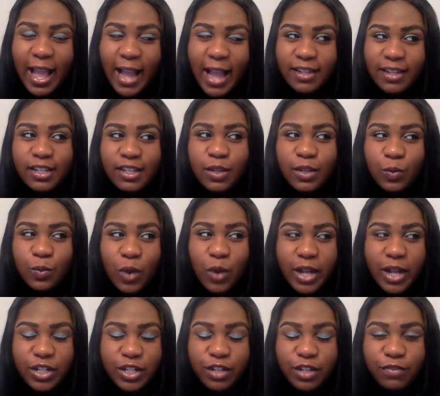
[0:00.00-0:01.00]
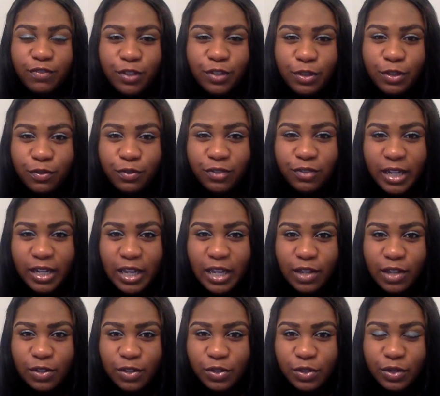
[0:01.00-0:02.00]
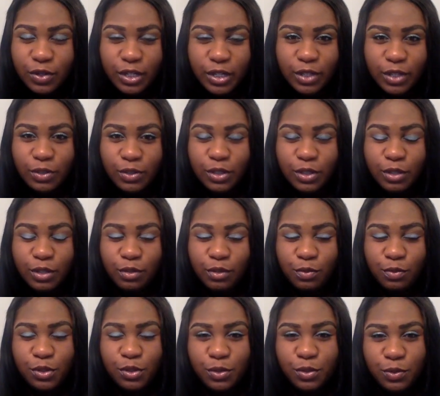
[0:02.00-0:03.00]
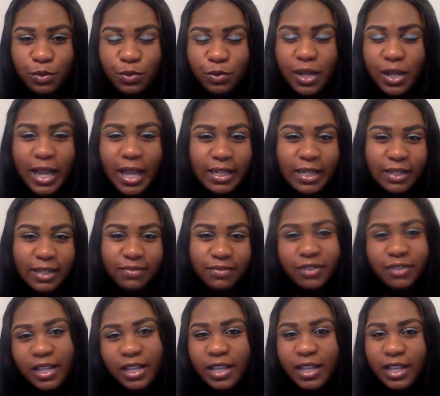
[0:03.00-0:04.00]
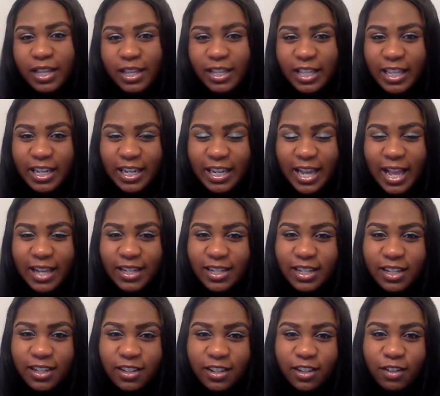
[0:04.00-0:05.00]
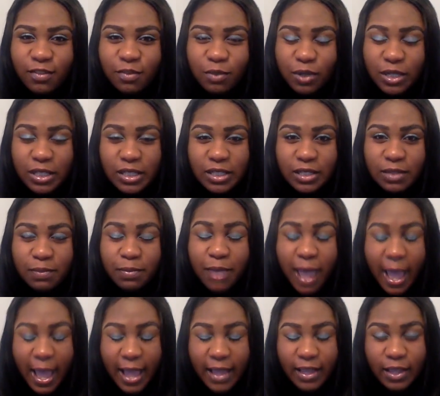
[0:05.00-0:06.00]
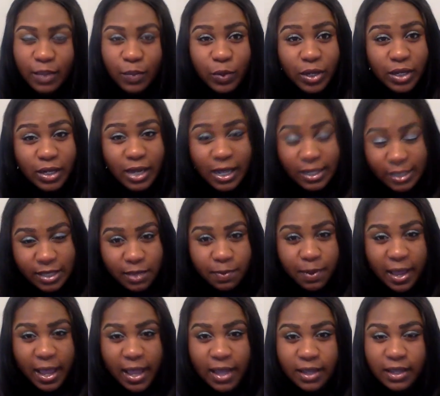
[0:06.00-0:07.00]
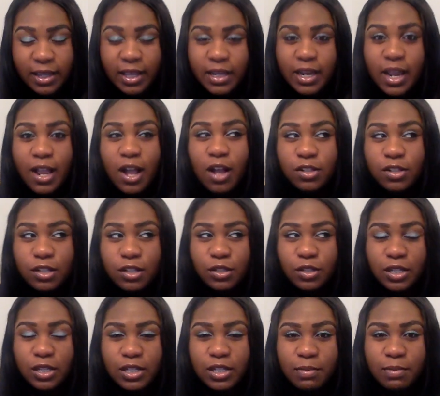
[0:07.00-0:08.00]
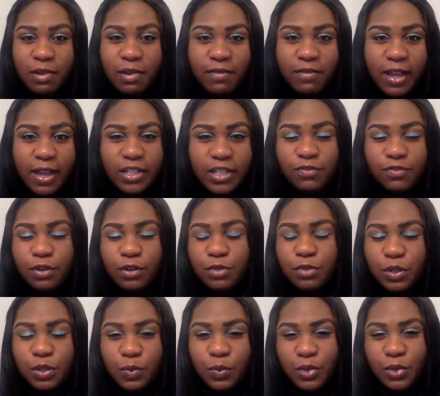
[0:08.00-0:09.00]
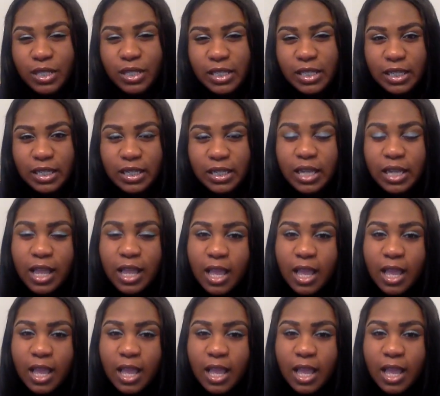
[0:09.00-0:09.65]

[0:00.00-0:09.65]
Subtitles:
I did watch a few videos on YouTube to kind of get an idea of what to pack and what not to pack, and I also took some advice from some recent